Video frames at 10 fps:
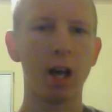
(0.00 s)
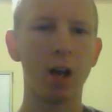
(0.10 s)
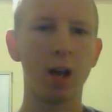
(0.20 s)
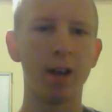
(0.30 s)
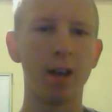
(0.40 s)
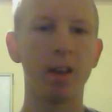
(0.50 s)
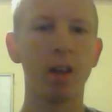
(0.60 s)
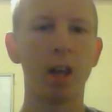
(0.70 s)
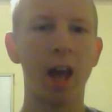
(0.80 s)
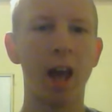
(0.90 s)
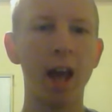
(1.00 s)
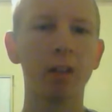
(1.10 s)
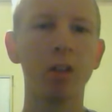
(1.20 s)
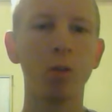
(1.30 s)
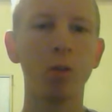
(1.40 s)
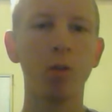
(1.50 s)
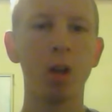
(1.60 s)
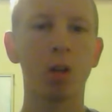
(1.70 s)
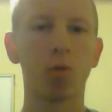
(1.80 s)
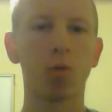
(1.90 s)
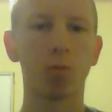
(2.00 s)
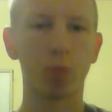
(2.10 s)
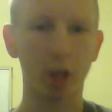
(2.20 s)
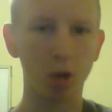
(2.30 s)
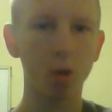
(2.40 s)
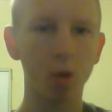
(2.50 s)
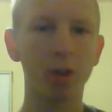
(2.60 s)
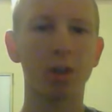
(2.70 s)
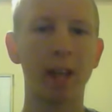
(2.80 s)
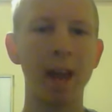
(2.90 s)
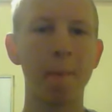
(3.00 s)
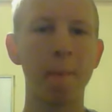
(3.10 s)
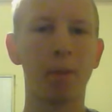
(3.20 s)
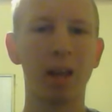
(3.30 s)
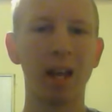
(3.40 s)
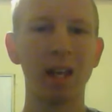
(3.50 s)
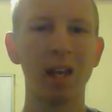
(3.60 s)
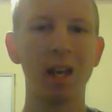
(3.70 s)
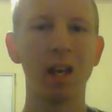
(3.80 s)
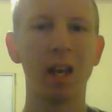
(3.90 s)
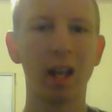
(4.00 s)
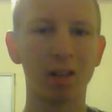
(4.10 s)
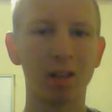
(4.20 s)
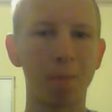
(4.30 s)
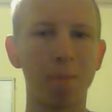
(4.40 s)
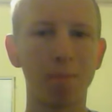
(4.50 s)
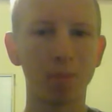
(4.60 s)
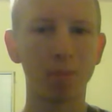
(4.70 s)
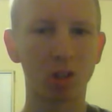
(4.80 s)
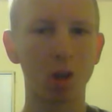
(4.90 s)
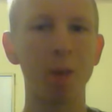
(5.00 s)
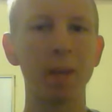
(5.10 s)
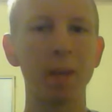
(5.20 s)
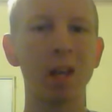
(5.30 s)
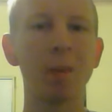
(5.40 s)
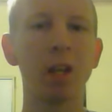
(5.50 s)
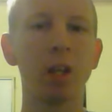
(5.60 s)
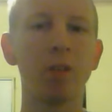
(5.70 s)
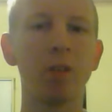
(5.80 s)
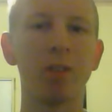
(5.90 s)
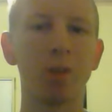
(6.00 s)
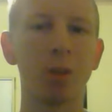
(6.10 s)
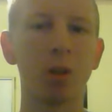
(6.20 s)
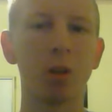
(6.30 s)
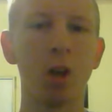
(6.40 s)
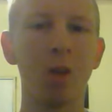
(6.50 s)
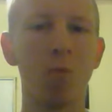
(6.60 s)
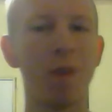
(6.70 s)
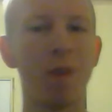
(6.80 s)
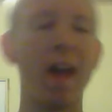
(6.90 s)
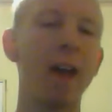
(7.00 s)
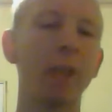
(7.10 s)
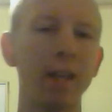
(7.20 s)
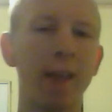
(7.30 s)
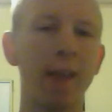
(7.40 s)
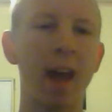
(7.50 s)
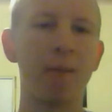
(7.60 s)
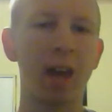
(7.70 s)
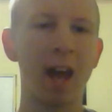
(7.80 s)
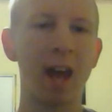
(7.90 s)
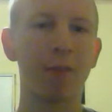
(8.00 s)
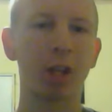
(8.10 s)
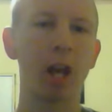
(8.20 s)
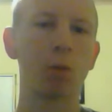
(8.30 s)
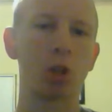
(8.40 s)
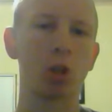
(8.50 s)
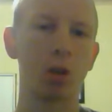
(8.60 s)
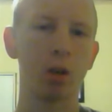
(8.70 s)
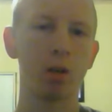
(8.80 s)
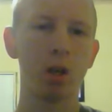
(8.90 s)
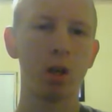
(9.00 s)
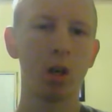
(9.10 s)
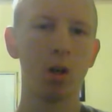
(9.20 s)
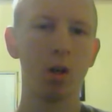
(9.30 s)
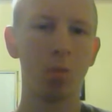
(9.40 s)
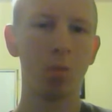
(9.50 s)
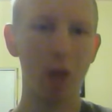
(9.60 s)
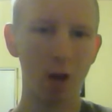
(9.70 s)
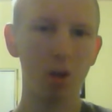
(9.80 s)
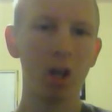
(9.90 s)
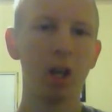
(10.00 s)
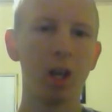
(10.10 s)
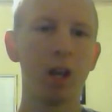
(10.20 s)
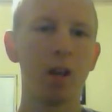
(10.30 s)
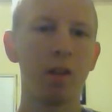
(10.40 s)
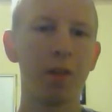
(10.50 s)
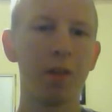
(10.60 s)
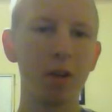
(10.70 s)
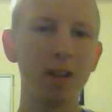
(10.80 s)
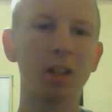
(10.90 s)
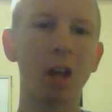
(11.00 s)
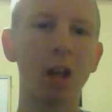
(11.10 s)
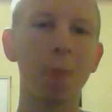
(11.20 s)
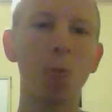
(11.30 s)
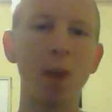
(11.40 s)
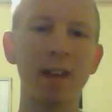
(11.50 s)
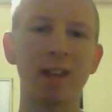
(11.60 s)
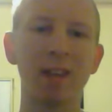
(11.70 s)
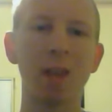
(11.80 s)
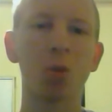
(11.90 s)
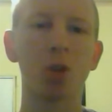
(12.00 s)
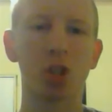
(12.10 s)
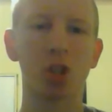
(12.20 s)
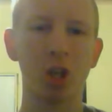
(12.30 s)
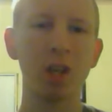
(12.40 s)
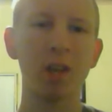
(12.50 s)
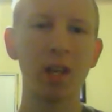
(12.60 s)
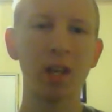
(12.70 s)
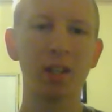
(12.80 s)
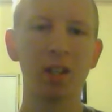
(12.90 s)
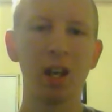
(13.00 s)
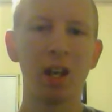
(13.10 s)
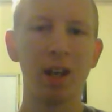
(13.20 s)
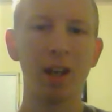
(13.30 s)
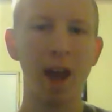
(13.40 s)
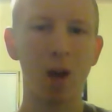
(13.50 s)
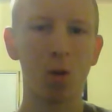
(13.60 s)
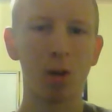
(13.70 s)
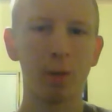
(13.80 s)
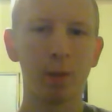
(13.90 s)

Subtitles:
on how to record your gameplay and to start becoming a YouTuber without even having to have a capture card. Well, there is a couple ways that I'm going to show you this. Now,